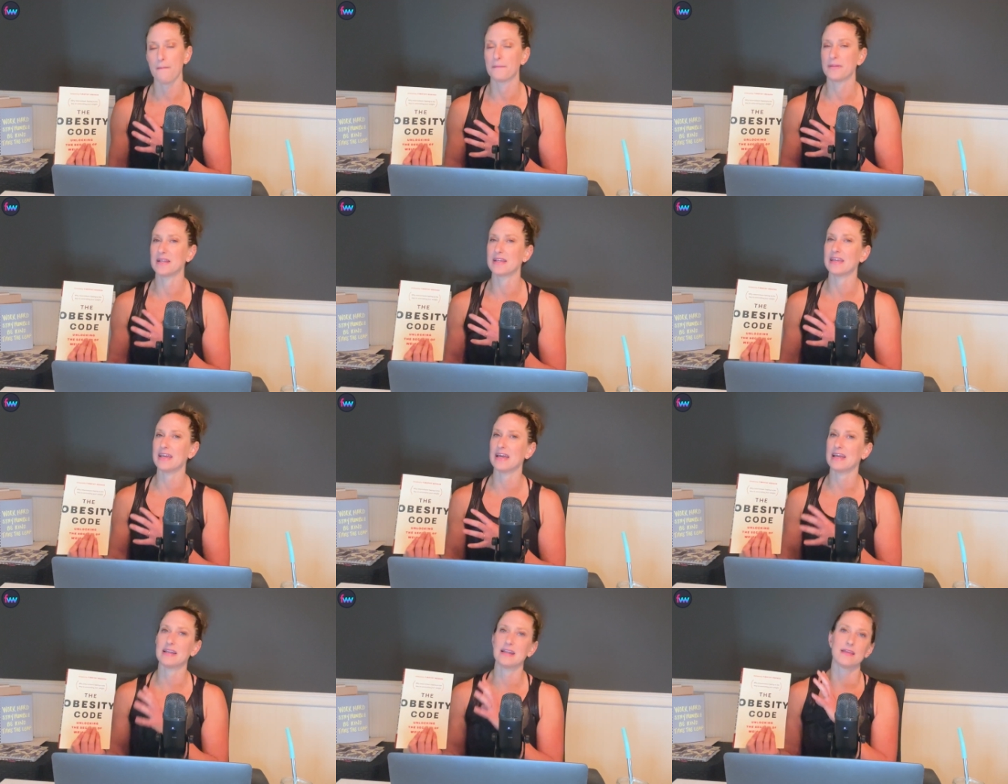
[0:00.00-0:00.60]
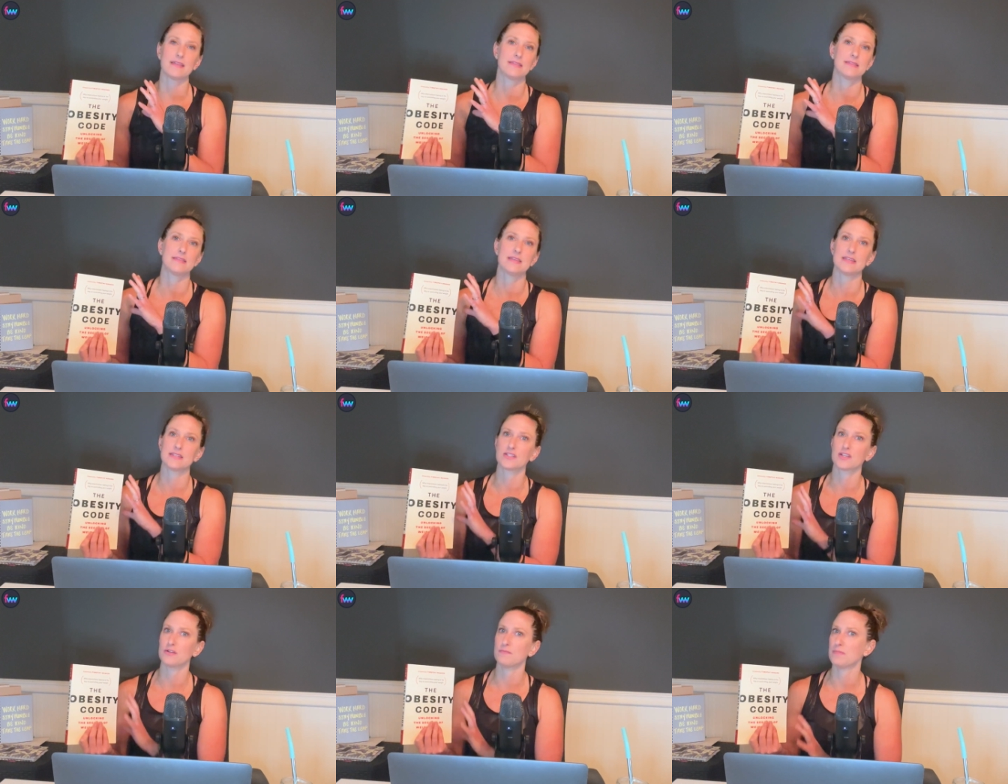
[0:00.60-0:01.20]
But again,
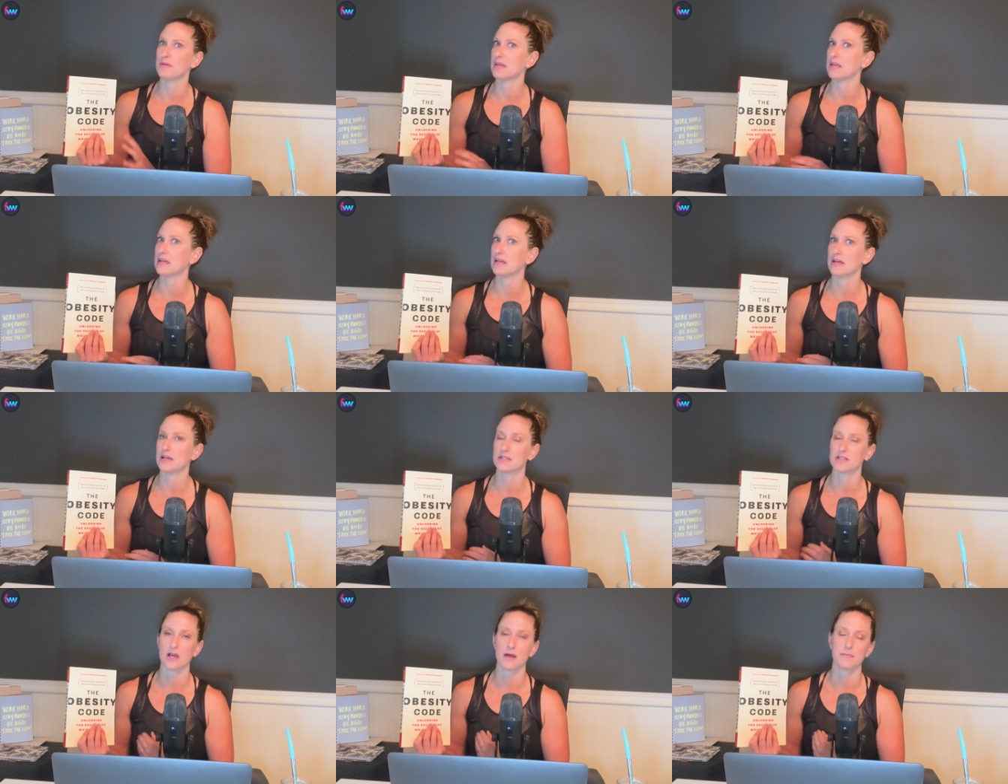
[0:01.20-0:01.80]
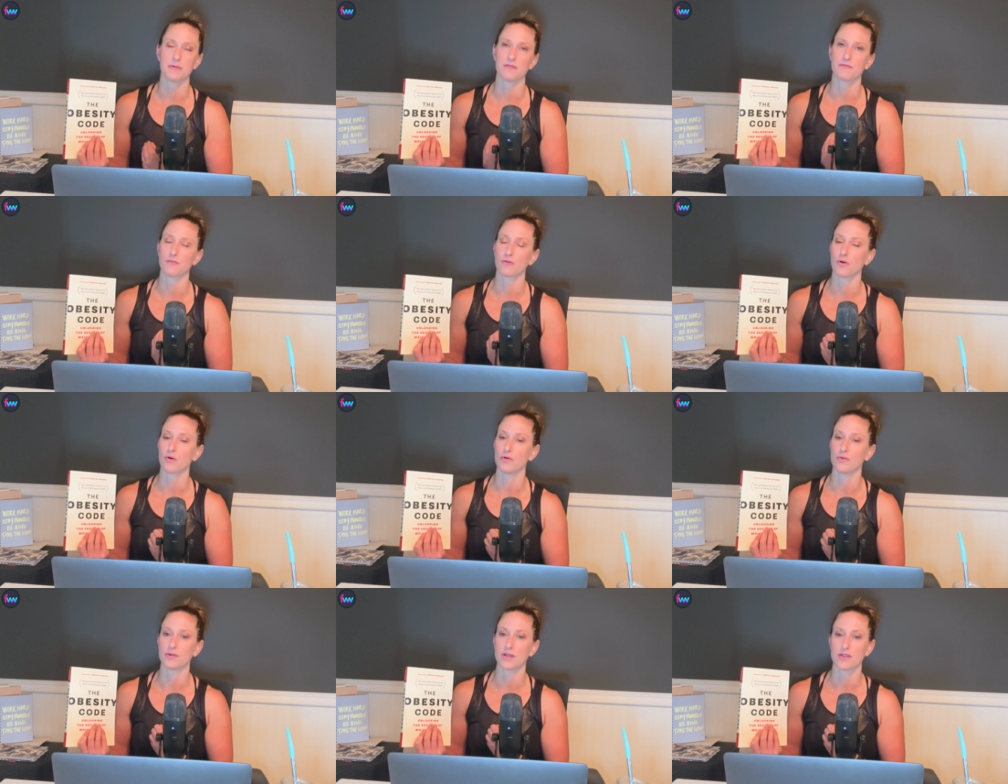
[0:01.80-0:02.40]
this could be a topic for
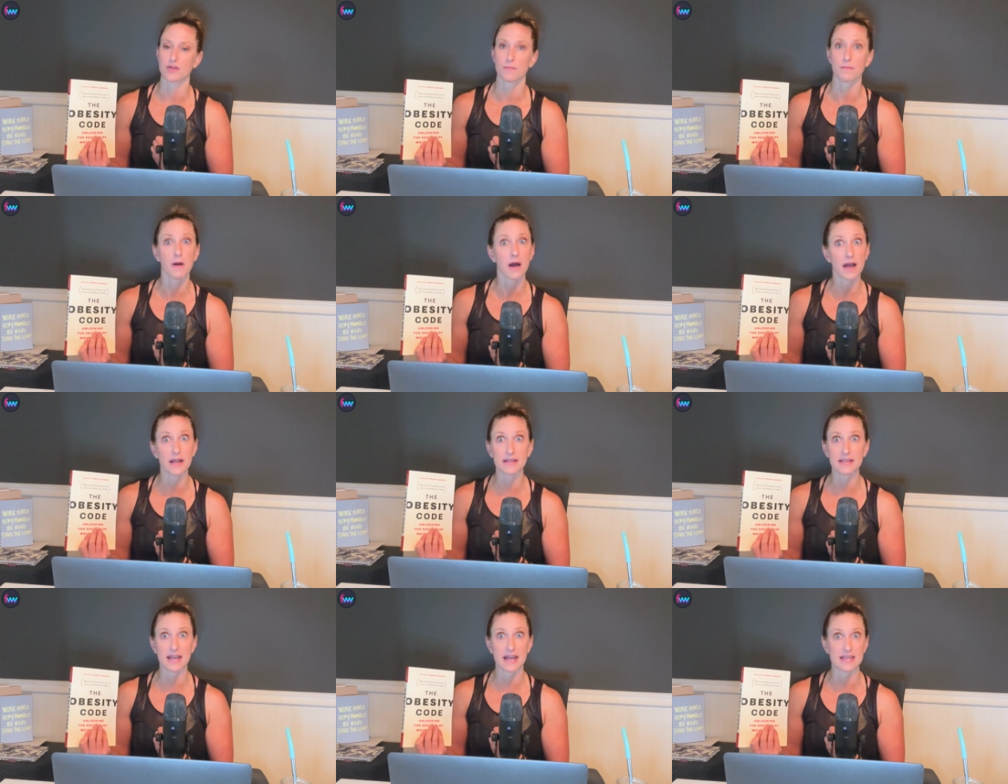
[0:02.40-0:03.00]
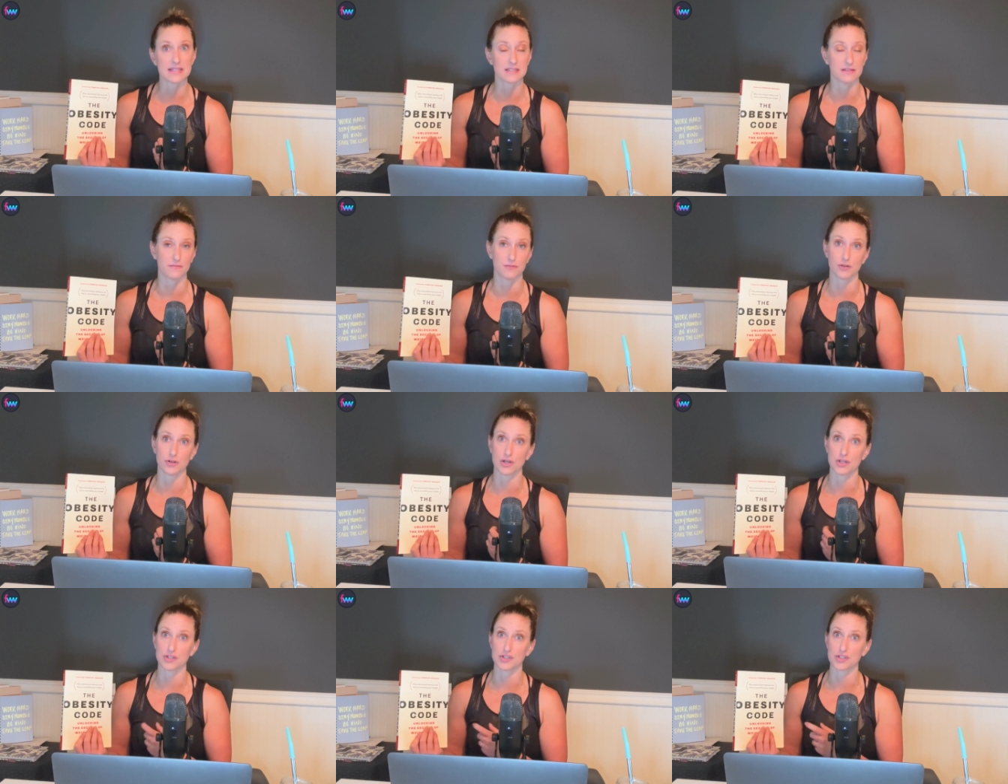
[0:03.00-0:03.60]
a whole nother podcast. If
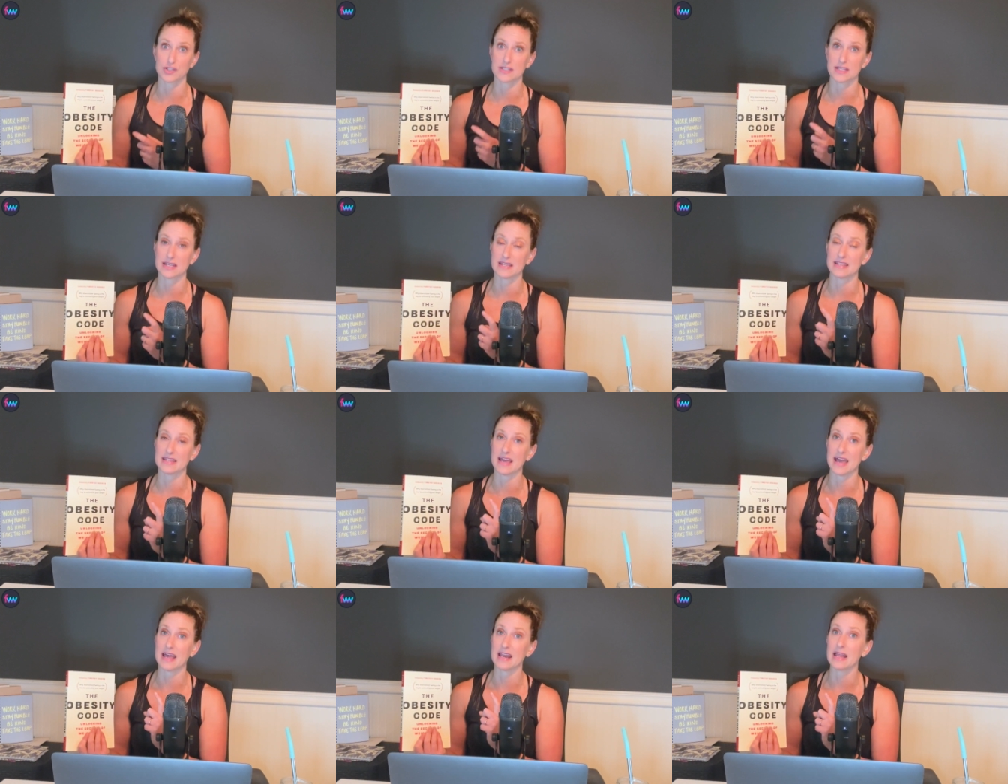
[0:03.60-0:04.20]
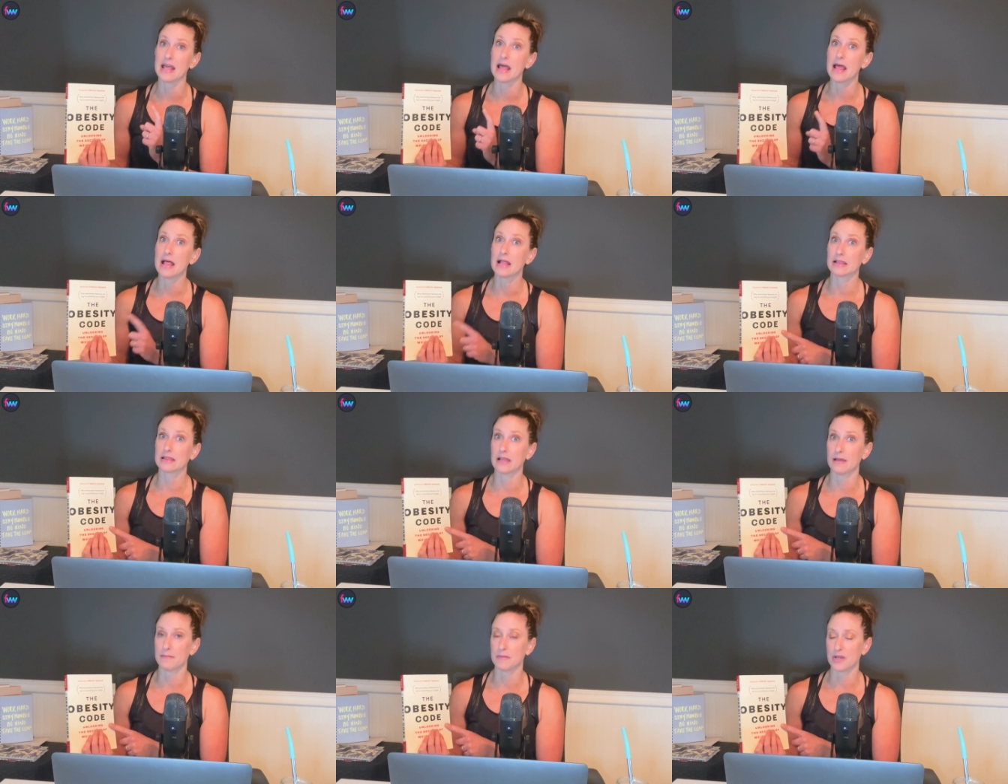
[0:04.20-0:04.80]
you're interested in that,
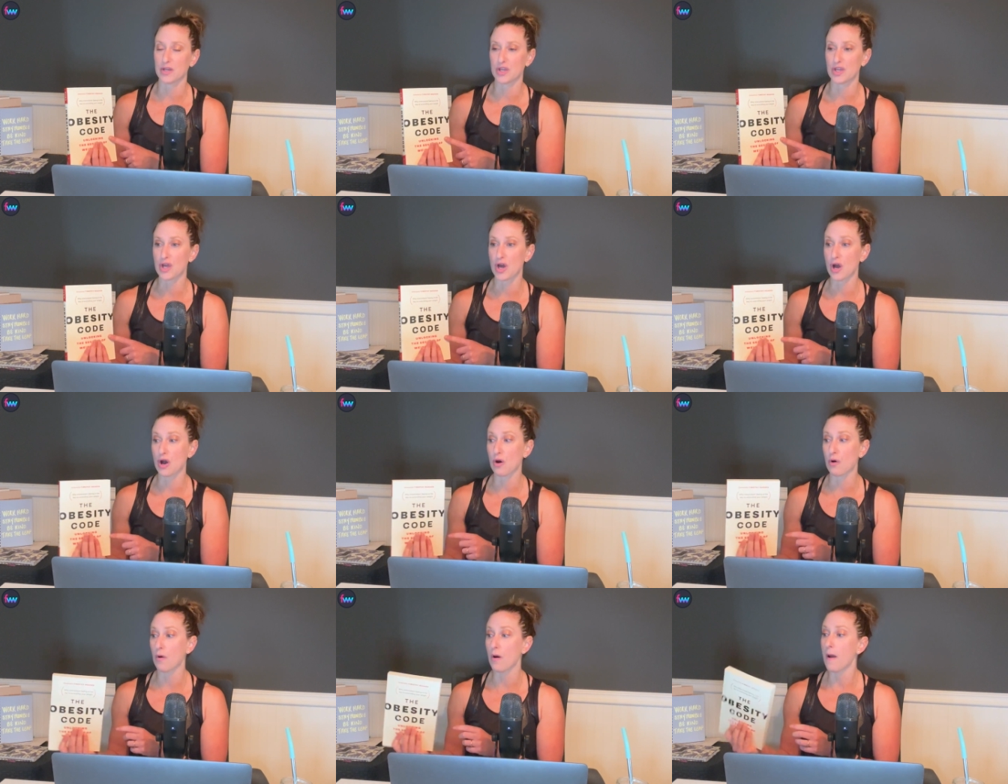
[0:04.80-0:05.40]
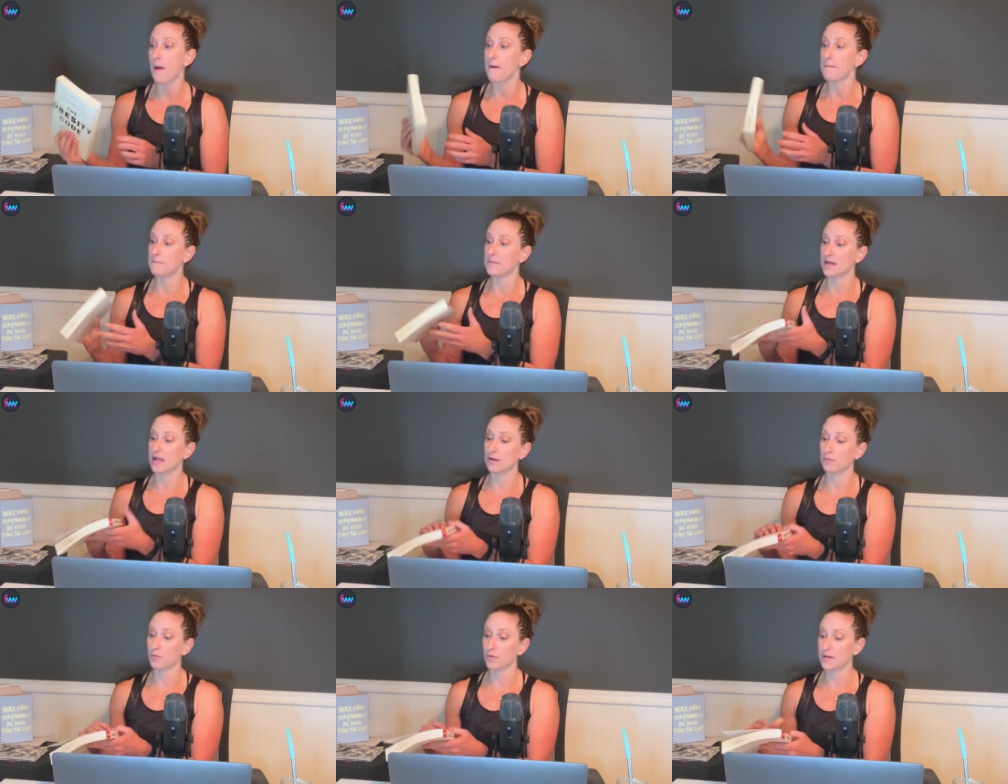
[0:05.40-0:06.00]
let me know.
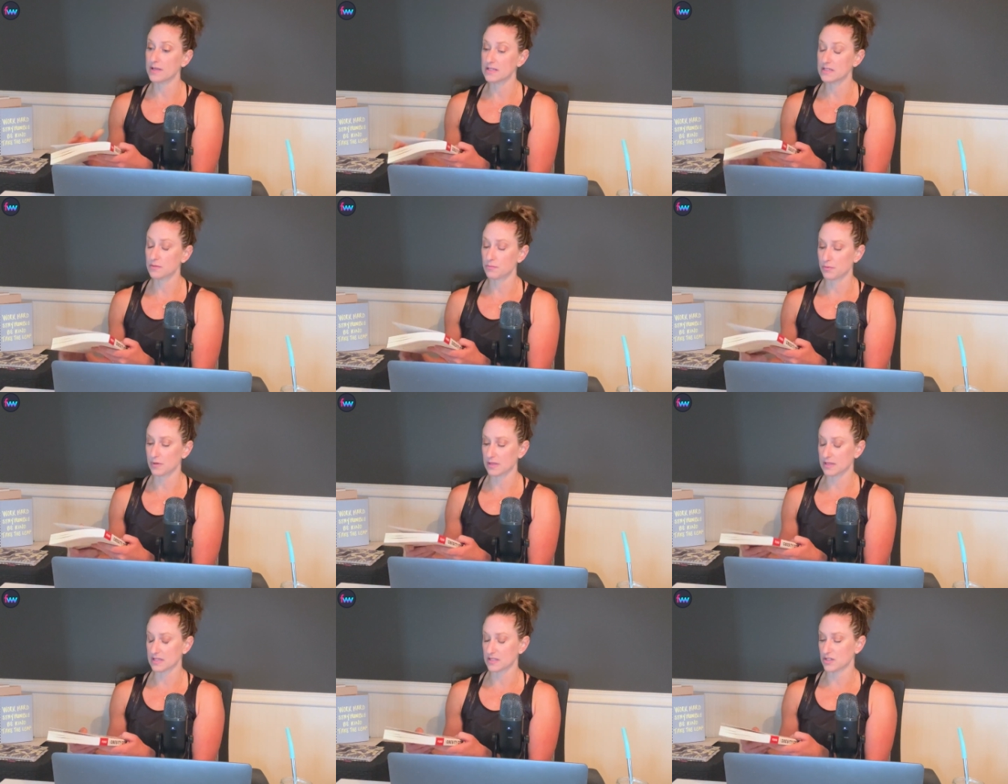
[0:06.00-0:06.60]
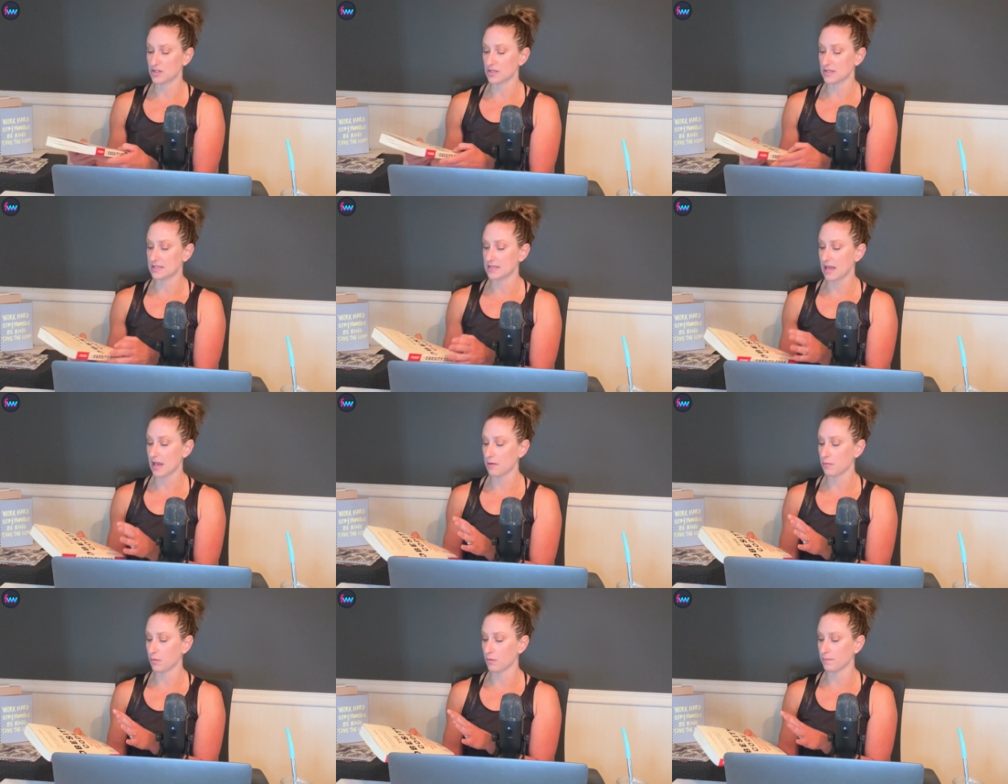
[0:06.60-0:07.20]
But I wanted to bring this to the
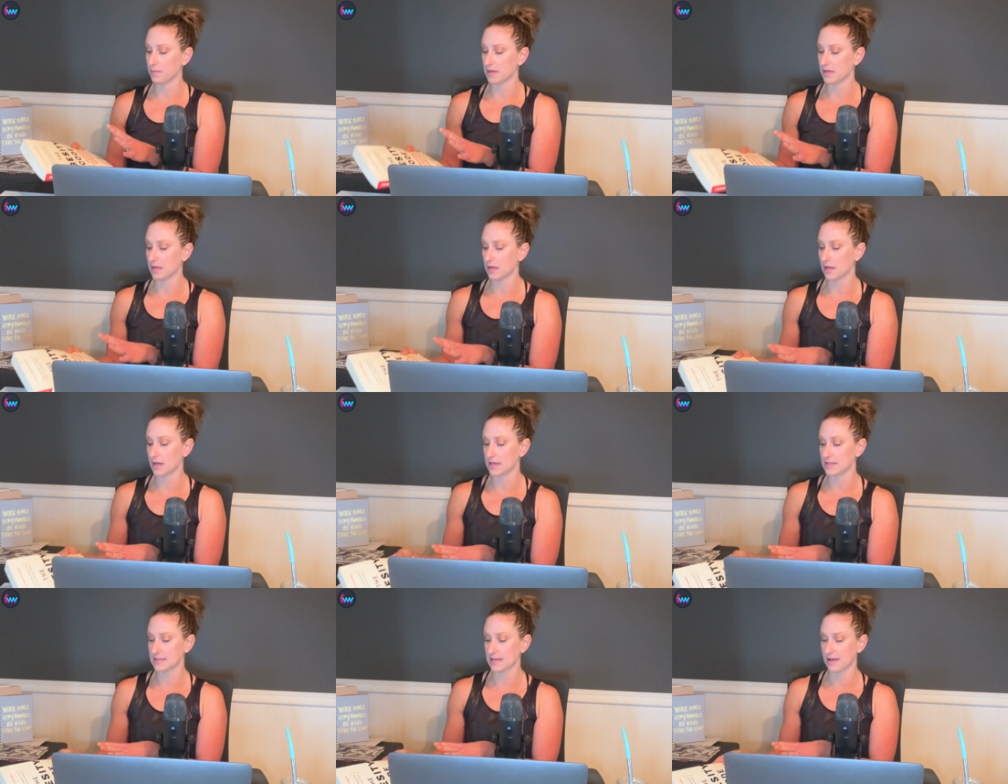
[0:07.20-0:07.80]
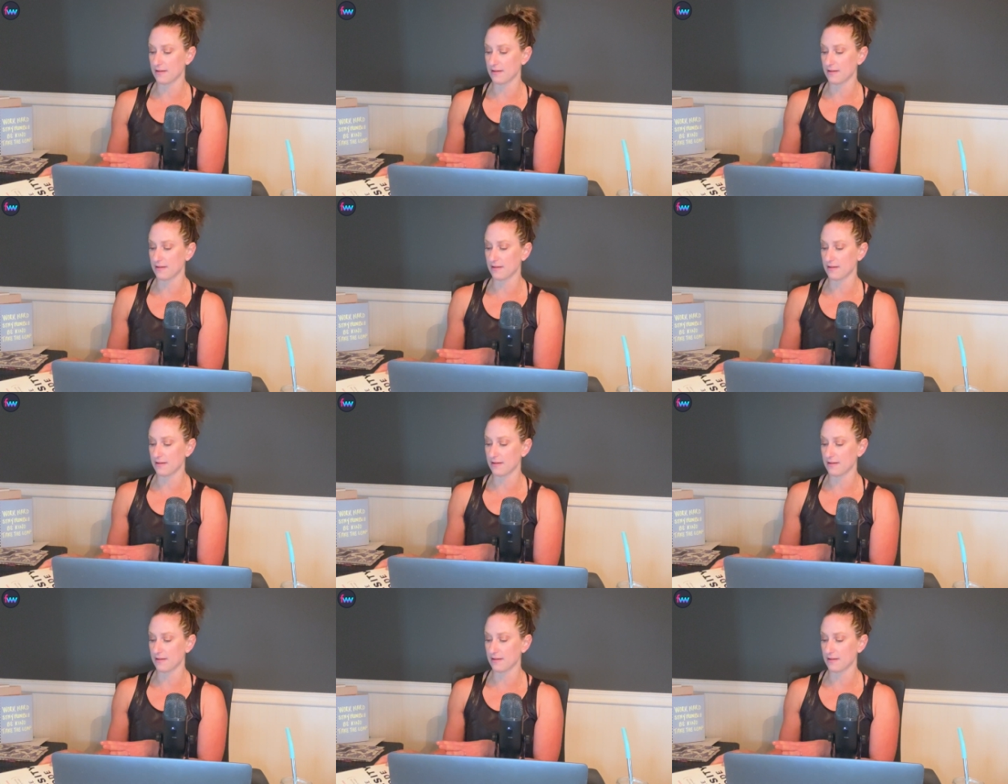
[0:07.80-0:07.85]
table because